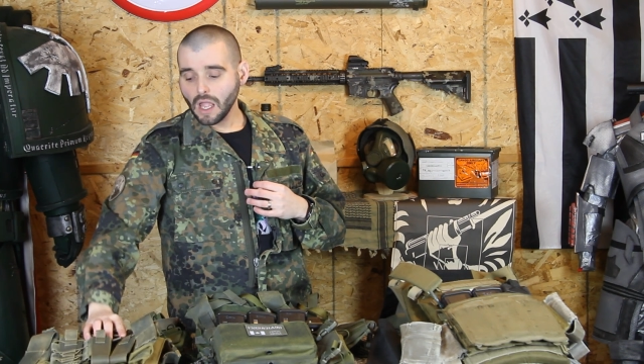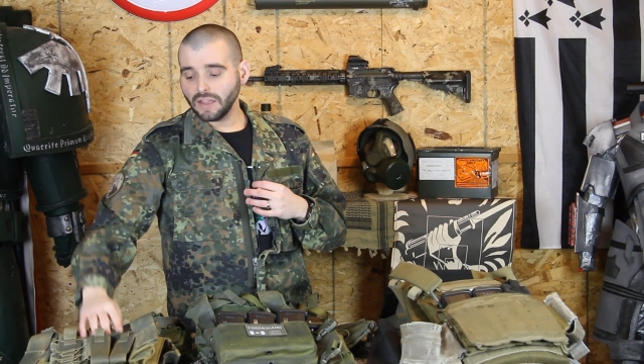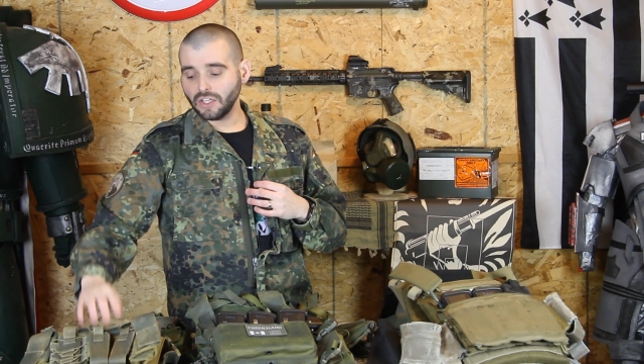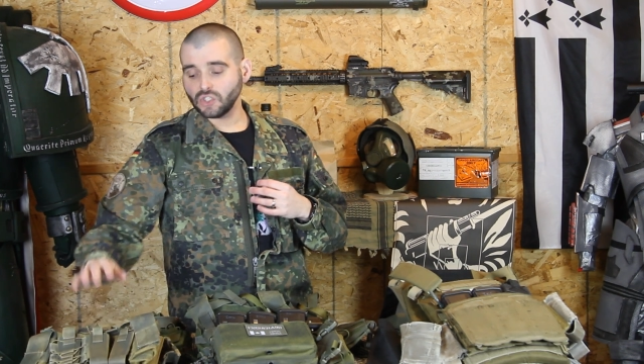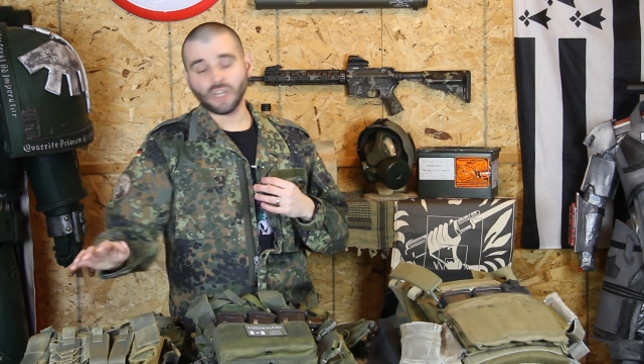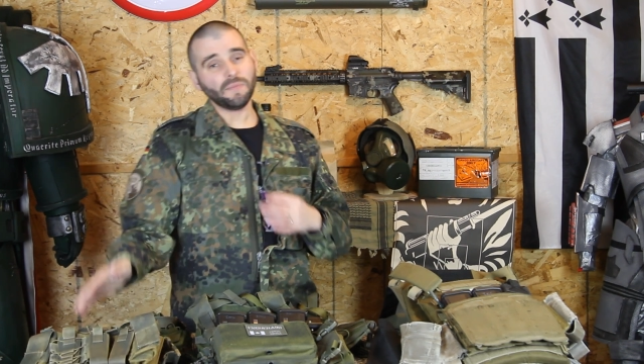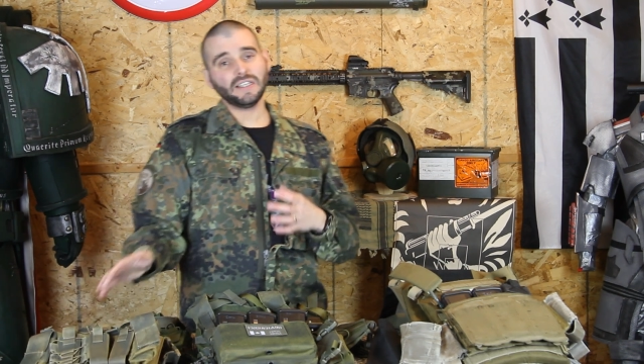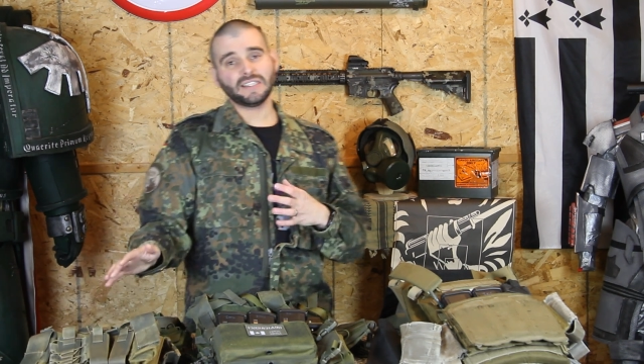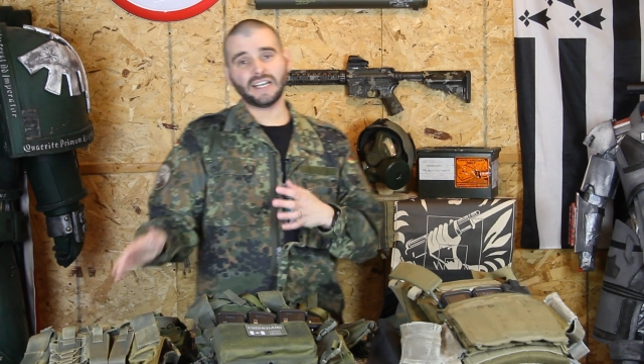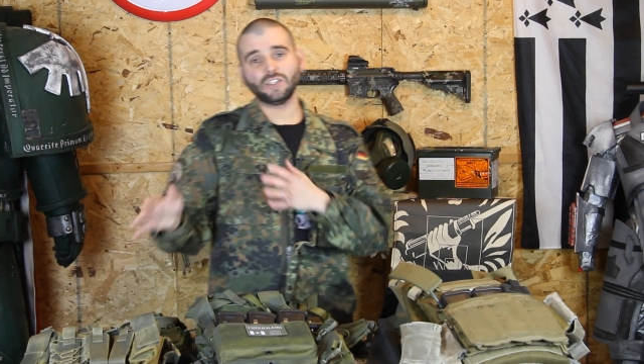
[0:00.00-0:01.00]
There's some things
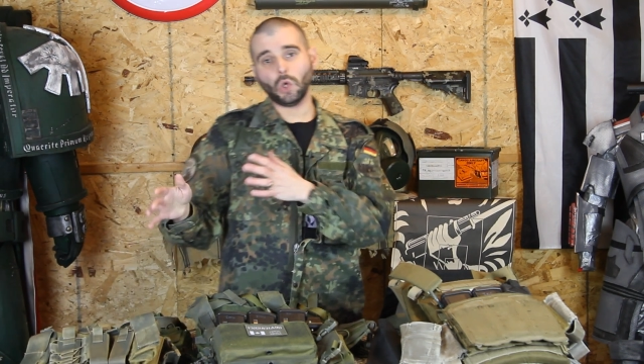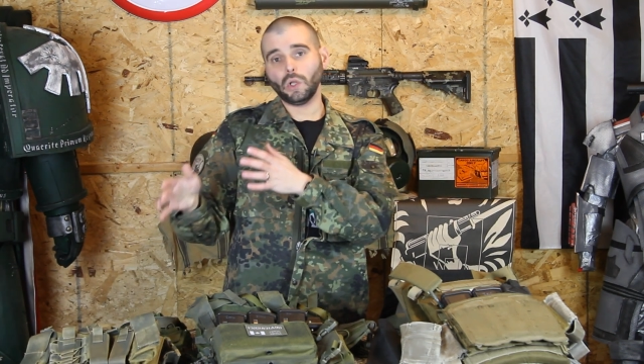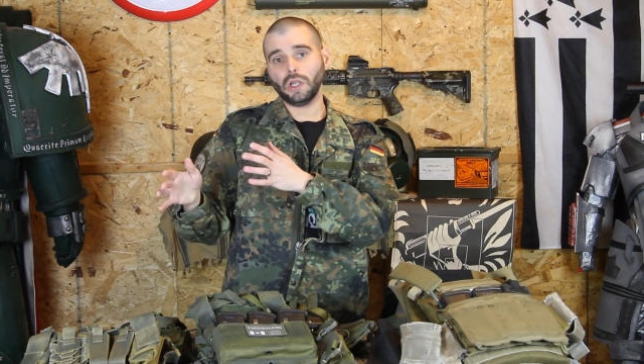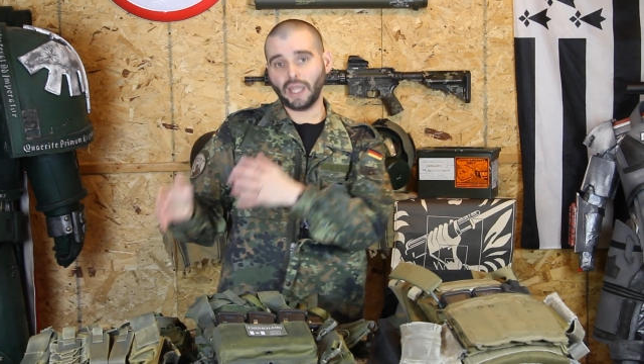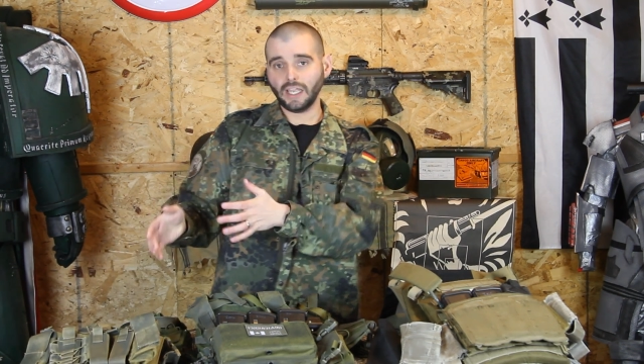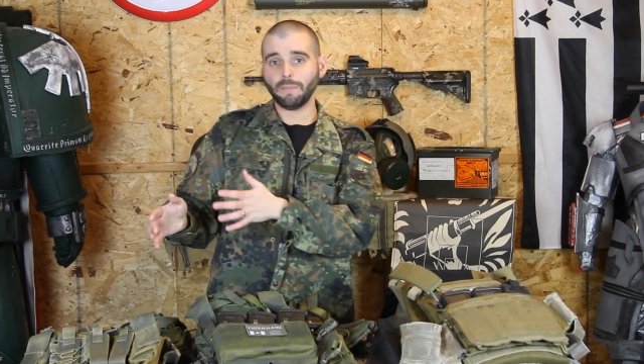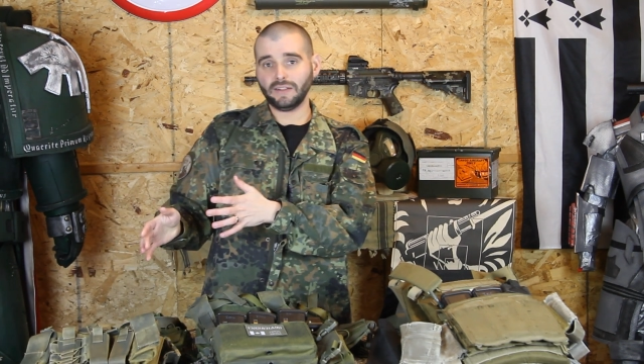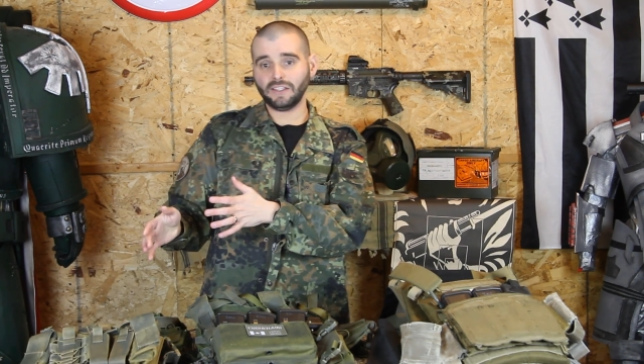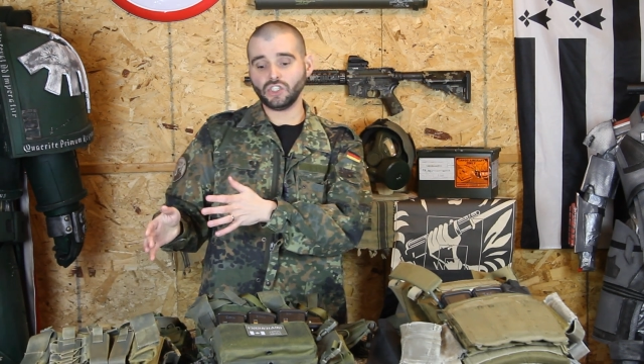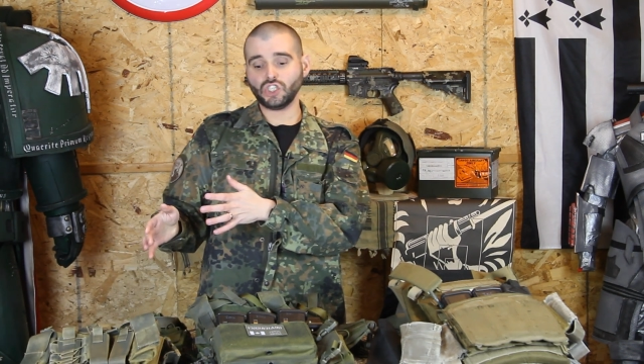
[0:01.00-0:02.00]
that I don't like about
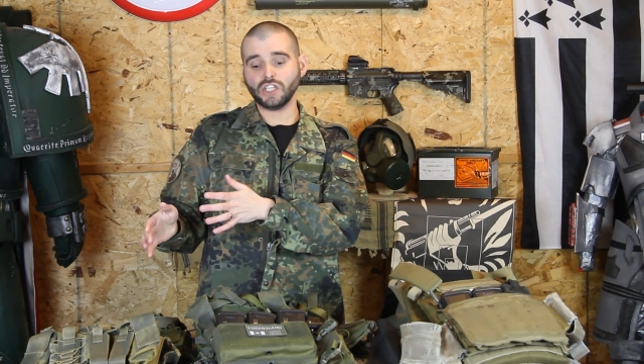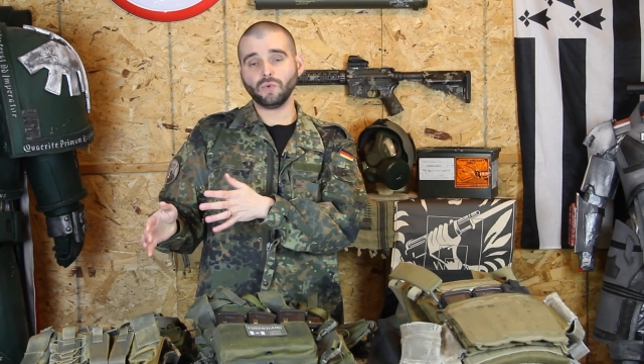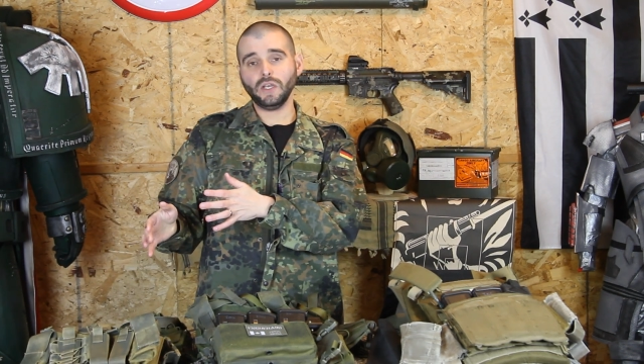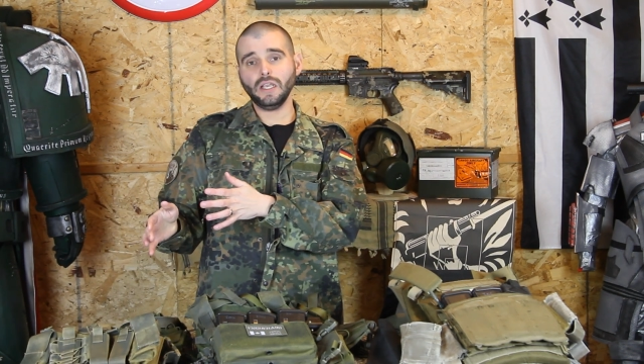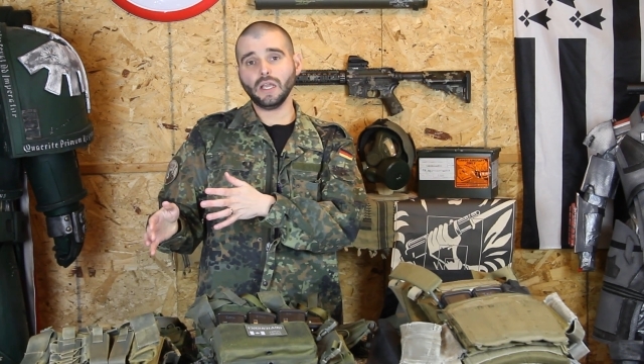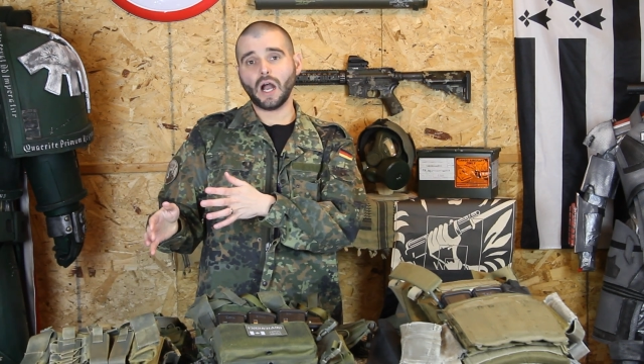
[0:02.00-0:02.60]
this chest rig,